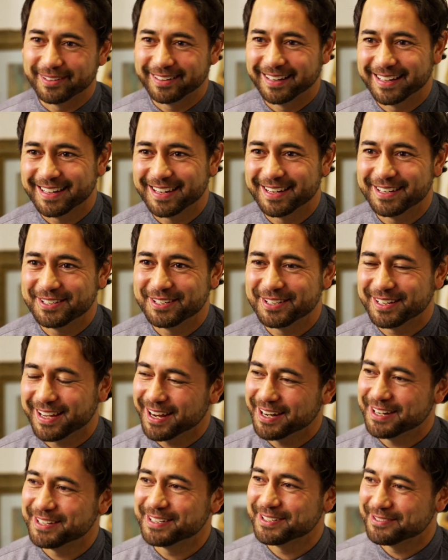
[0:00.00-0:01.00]
Like it
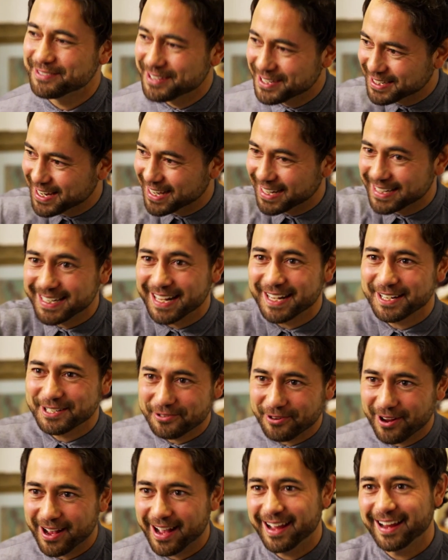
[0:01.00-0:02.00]
kind of takes
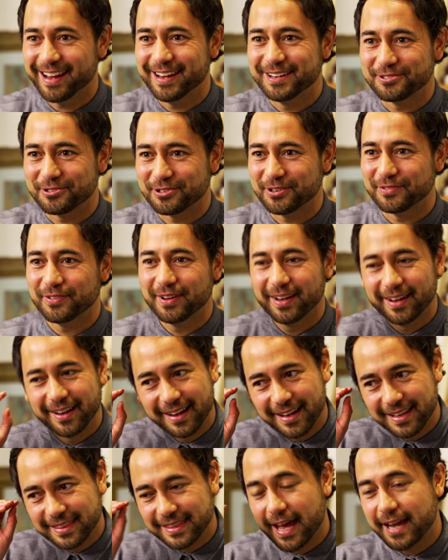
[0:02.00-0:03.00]
your eye, and sort of
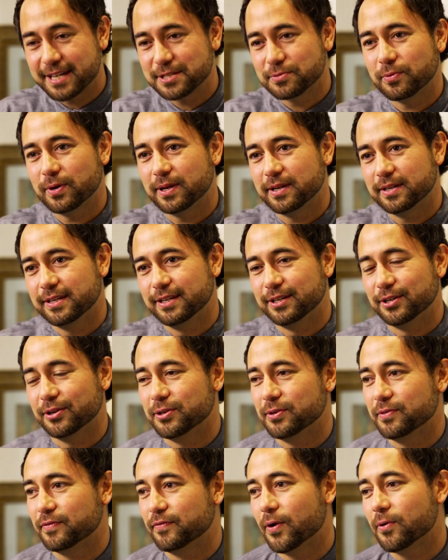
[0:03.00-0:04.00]
that's what
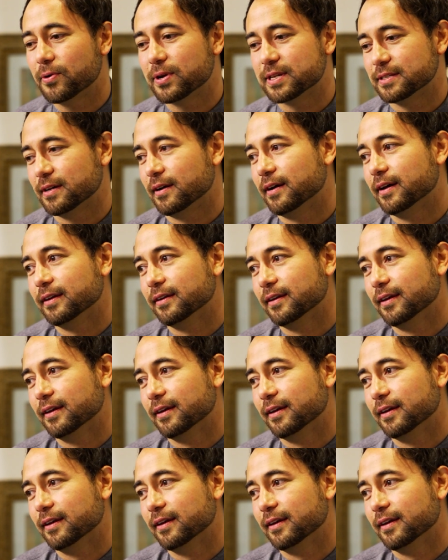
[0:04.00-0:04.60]
you focus on.